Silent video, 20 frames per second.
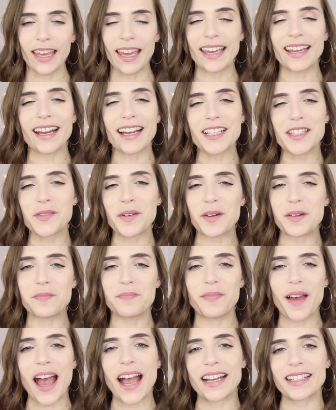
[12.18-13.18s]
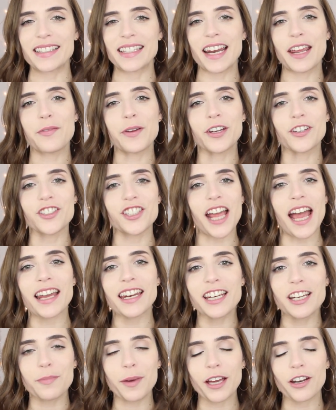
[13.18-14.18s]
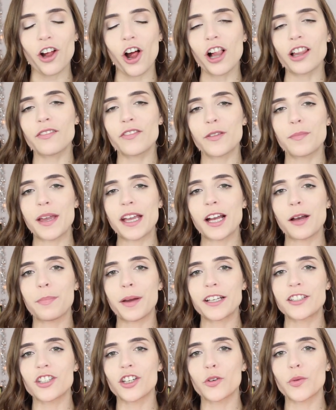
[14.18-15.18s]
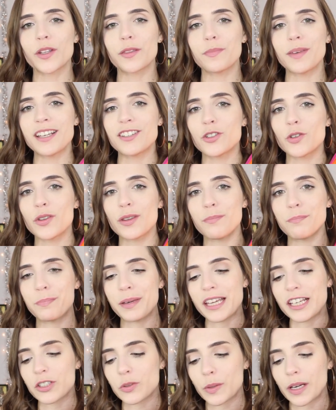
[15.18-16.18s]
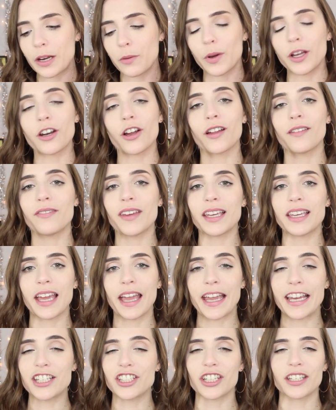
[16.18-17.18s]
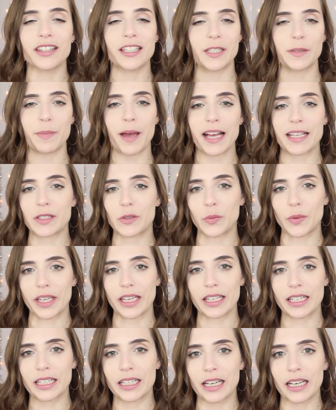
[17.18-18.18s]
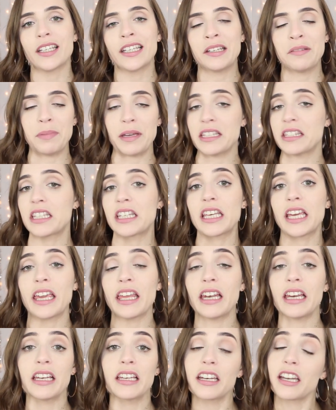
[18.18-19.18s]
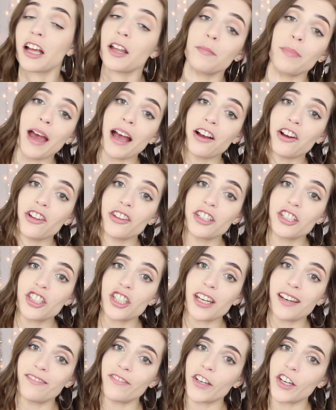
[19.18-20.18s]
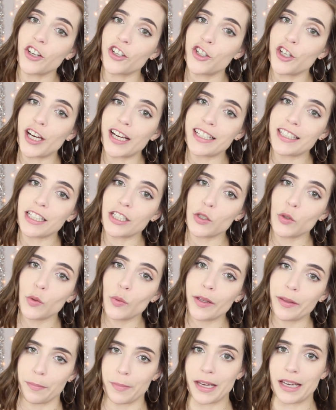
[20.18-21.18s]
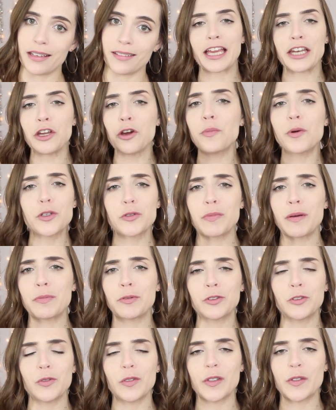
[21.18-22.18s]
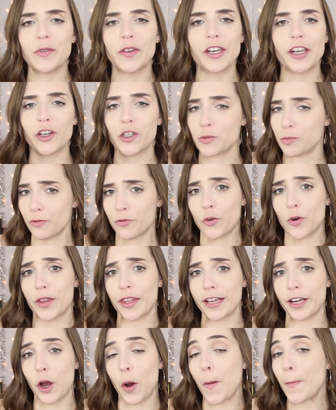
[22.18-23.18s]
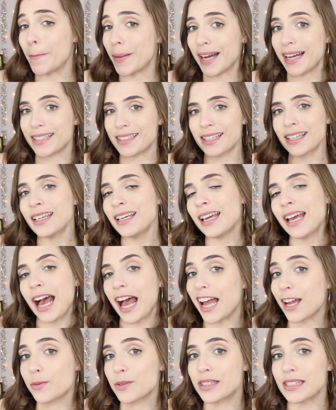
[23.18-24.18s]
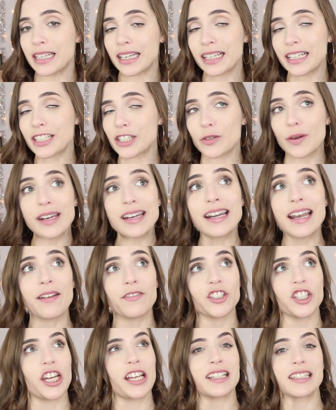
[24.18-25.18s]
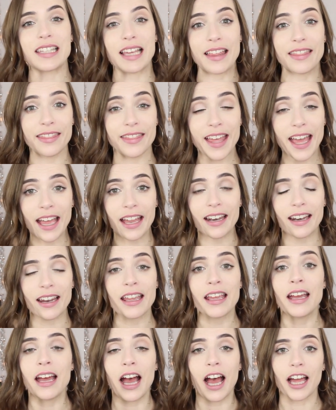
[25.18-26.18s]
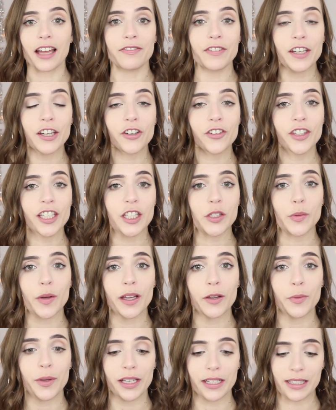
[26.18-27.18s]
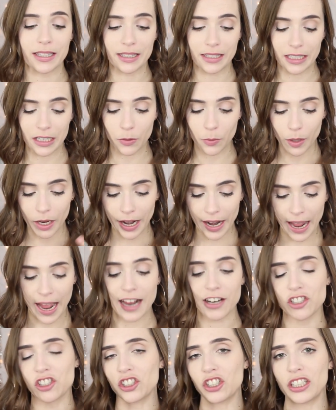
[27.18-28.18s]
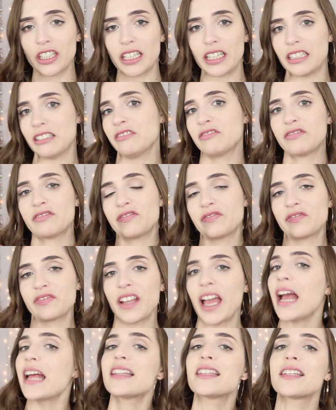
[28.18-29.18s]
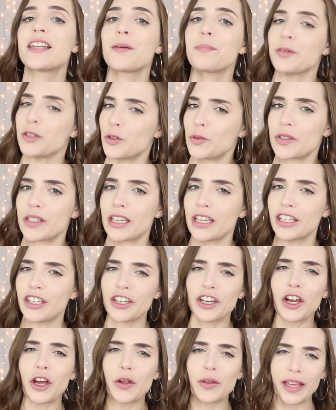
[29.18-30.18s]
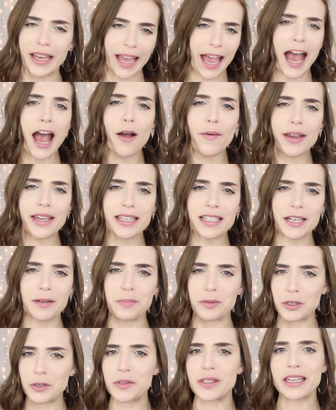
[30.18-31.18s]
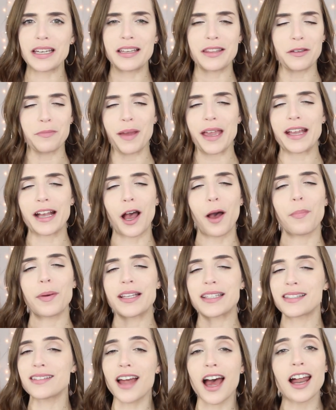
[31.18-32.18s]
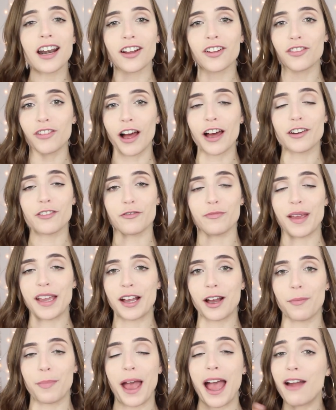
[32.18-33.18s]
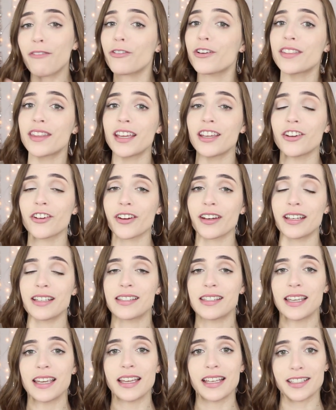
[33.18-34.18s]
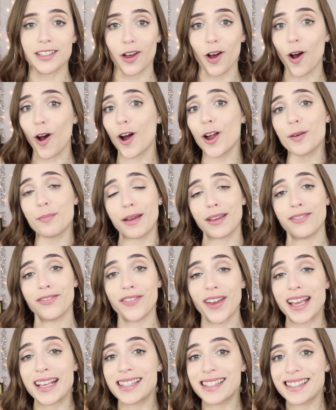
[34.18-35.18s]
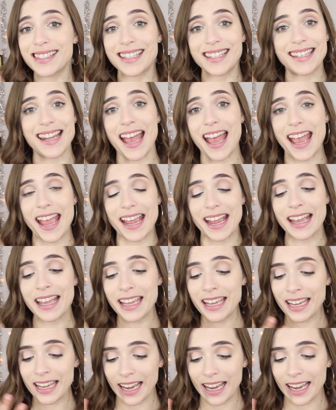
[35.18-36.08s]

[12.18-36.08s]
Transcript: Hey guys, welcome back. Today we are chatting about all of the makeup I took with me to the beach when I went on vacation this past week. Basically, I needed to unpack all this shit figured you guys could do it with me. I know most people do these videos before they go, but I was sick, so I didn't have a chance. And then I figured this way we could see what I actually ended up using, you know, like how I ended up using the makeup. It's not a lot of makeup. Everything you're gonna see is on my face today.